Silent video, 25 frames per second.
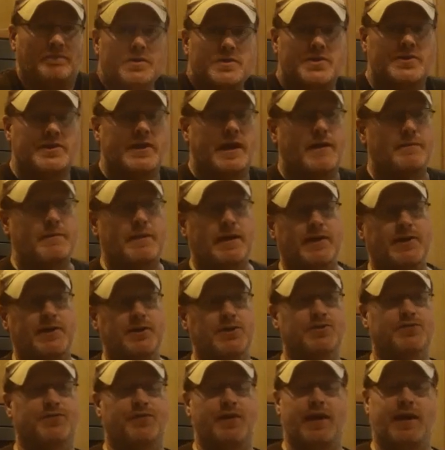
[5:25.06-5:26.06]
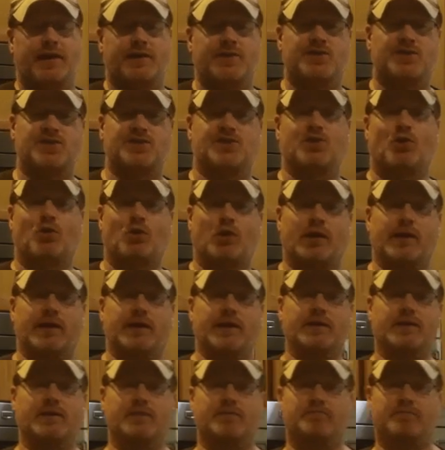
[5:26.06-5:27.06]
So yeah, I'm not a huge fan of
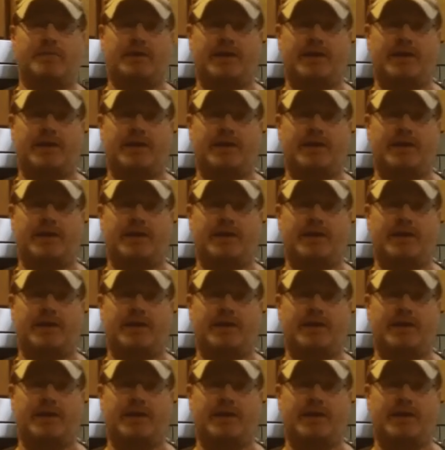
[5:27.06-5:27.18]
storing